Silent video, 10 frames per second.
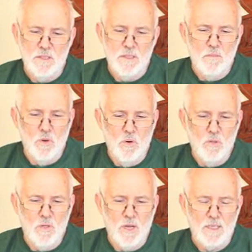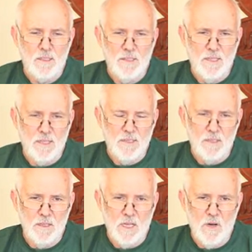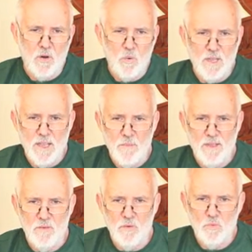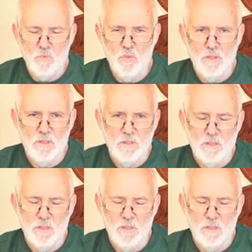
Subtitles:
the more likely that the lower wear bevel will